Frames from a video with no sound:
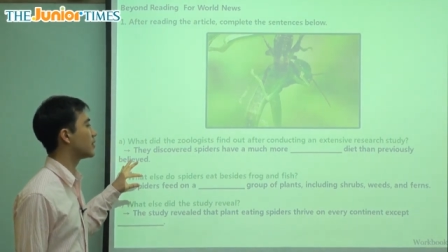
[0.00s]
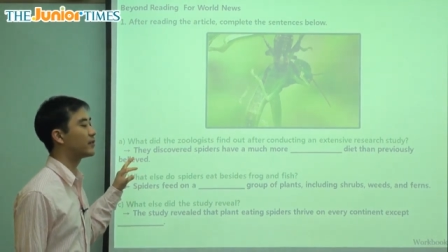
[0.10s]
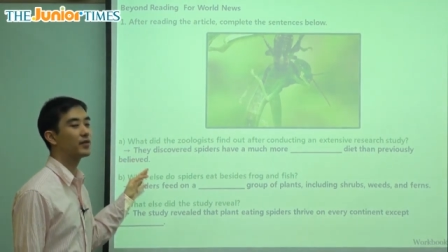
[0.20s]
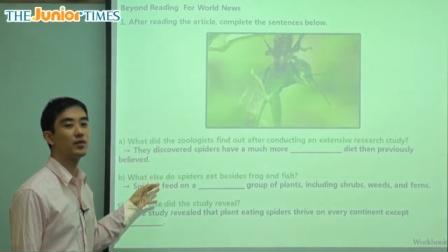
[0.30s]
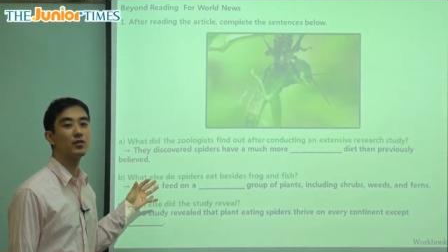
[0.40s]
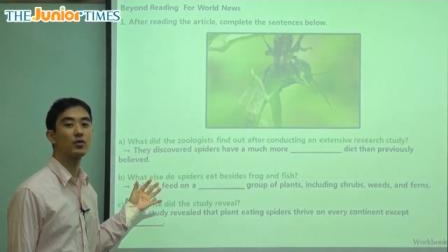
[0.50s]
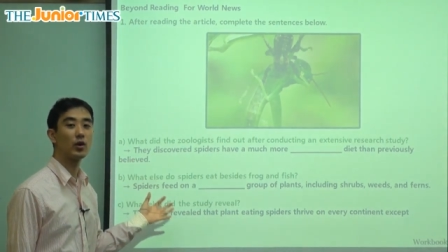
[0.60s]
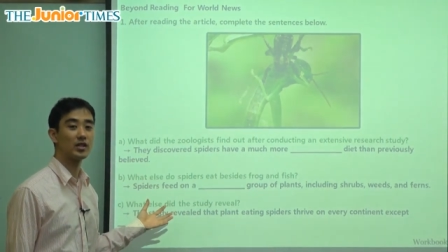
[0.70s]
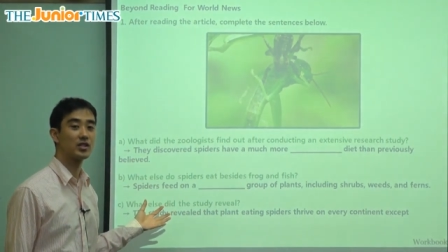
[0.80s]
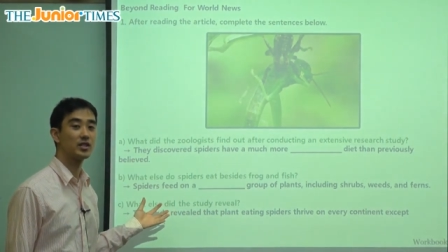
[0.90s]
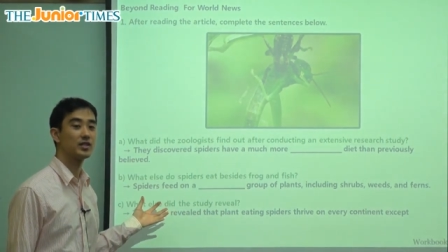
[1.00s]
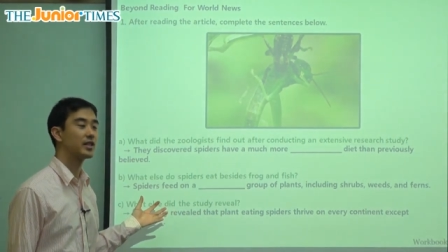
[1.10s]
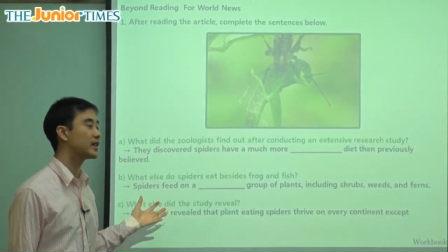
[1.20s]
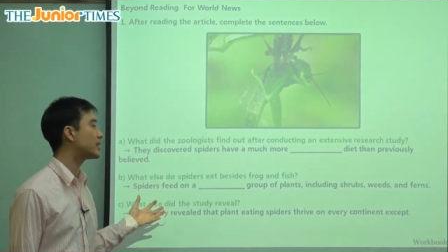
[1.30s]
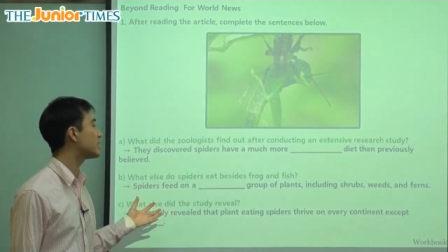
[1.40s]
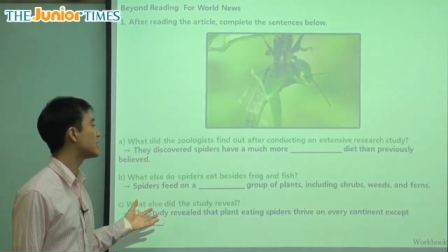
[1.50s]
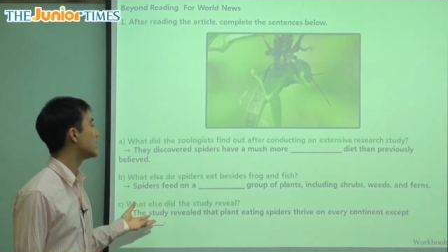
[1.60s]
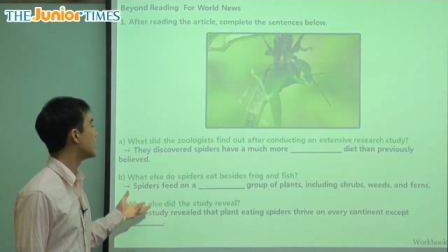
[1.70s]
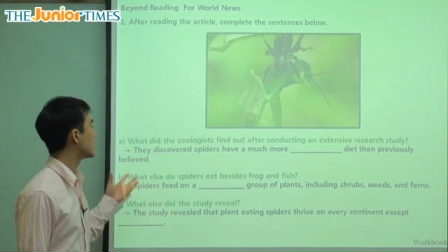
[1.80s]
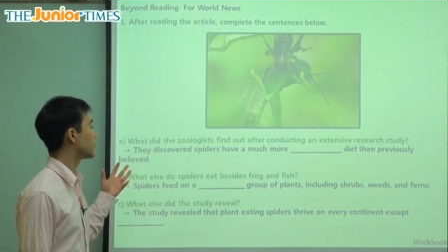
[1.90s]
review questions here.
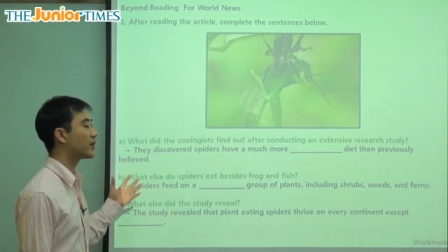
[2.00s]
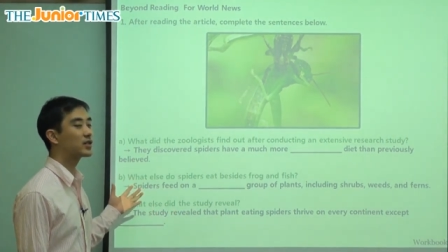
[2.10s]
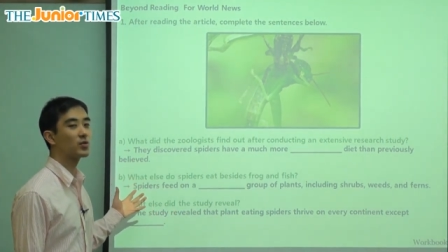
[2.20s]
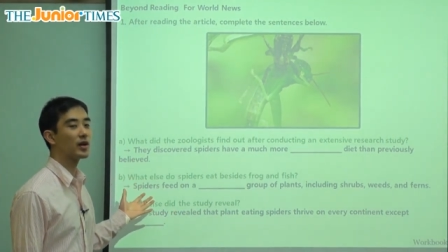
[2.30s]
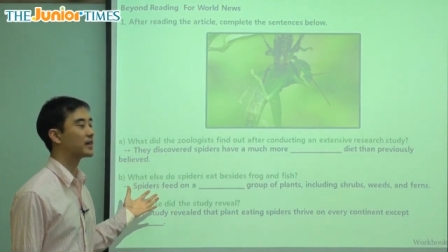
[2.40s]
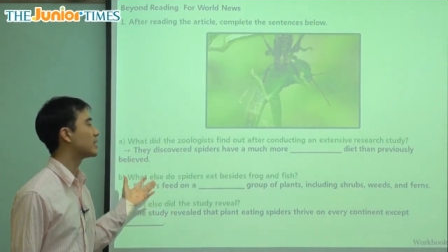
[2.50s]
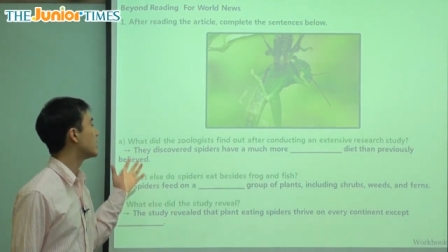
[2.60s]
The first one,